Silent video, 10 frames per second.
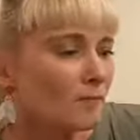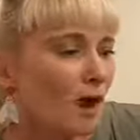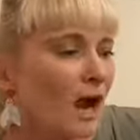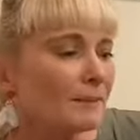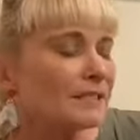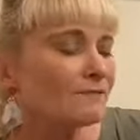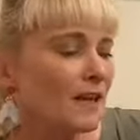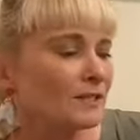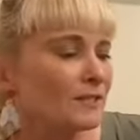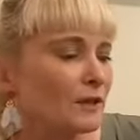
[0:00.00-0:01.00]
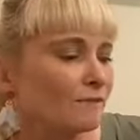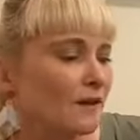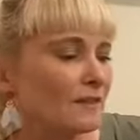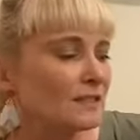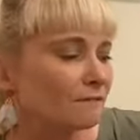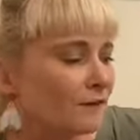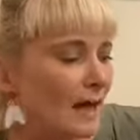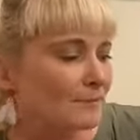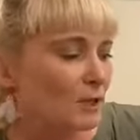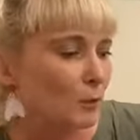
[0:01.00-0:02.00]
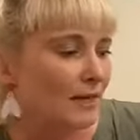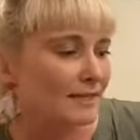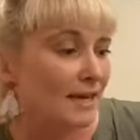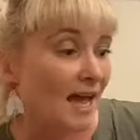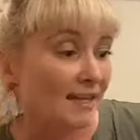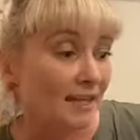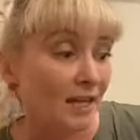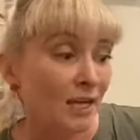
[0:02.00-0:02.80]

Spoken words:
Ibis flutters her feathers and flaps her wings loudly.